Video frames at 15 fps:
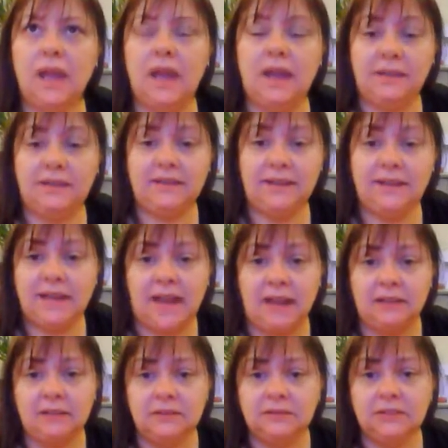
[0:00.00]

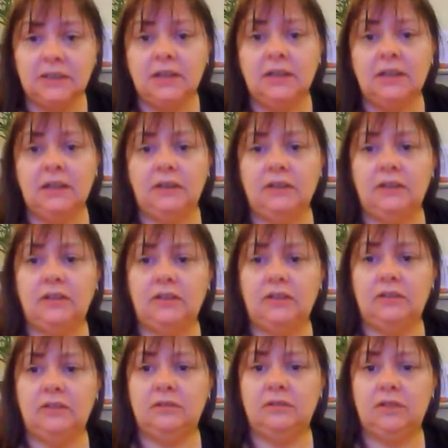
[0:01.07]
decal that
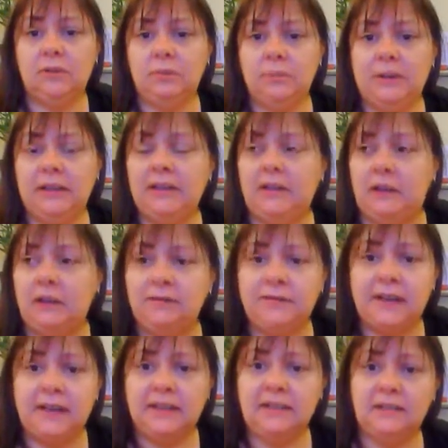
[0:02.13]
you peel off
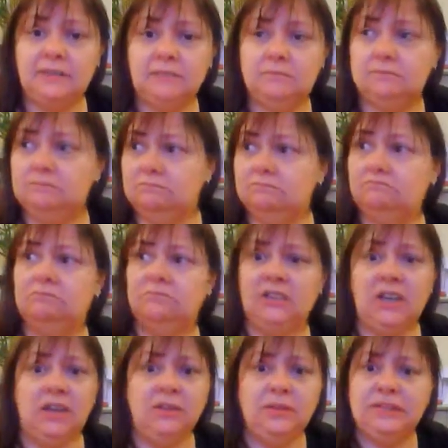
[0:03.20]
and, you
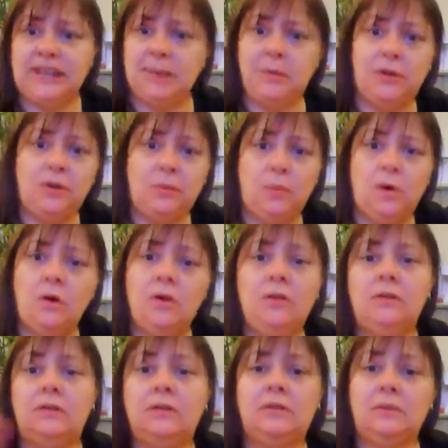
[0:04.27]
know, slap on a wall
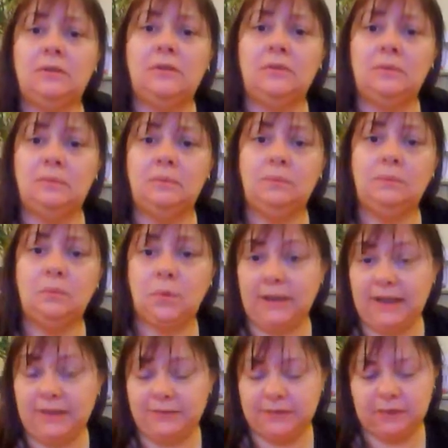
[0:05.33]
or
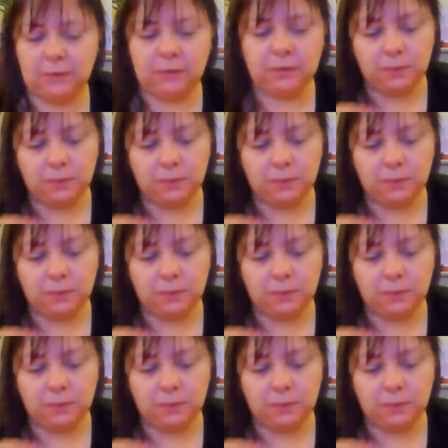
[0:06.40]
whatever. Well,